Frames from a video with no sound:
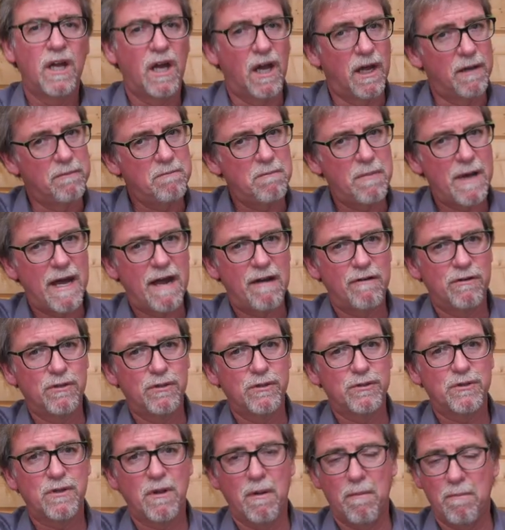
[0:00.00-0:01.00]
and
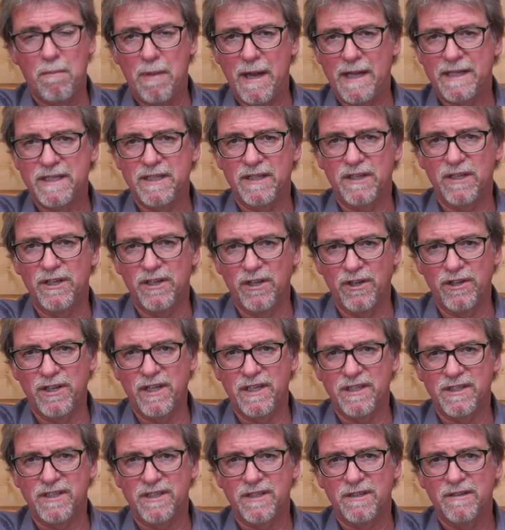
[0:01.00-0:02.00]
barrels better than
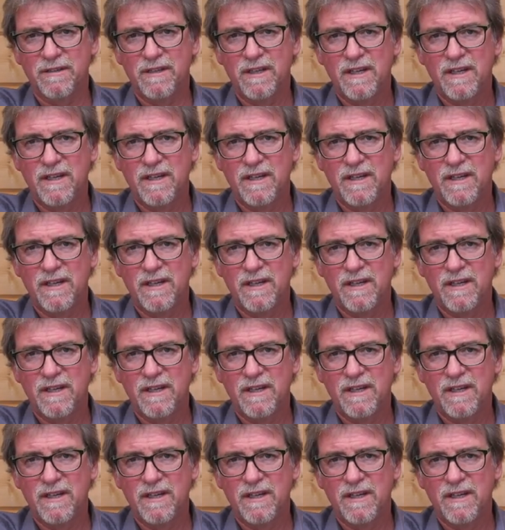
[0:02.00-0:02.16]
others,